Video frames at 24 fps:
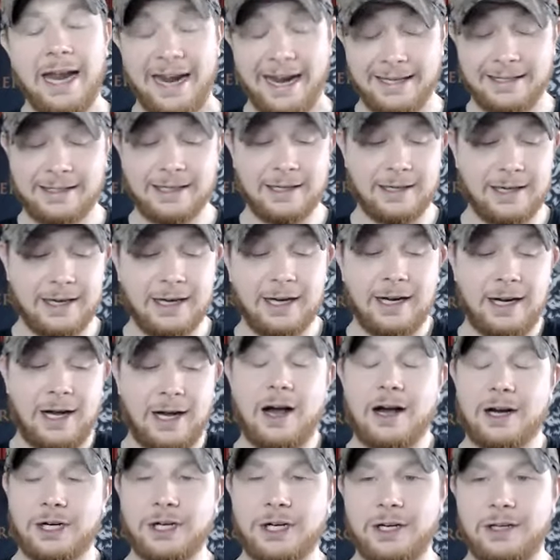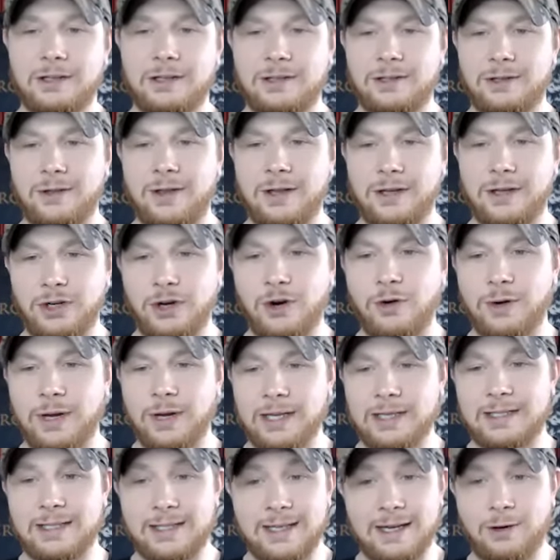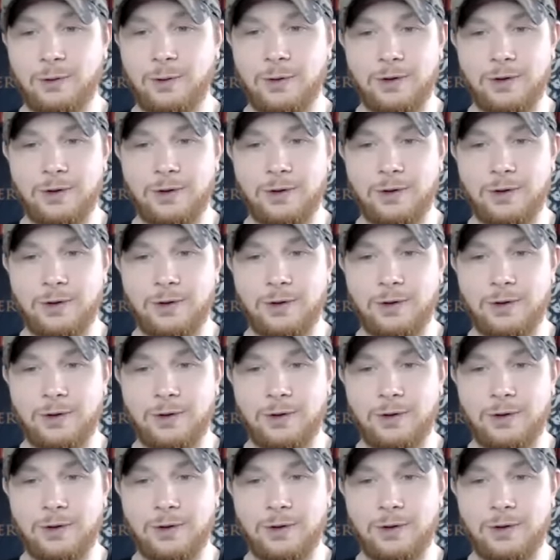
it's a concoction so that you don't get sick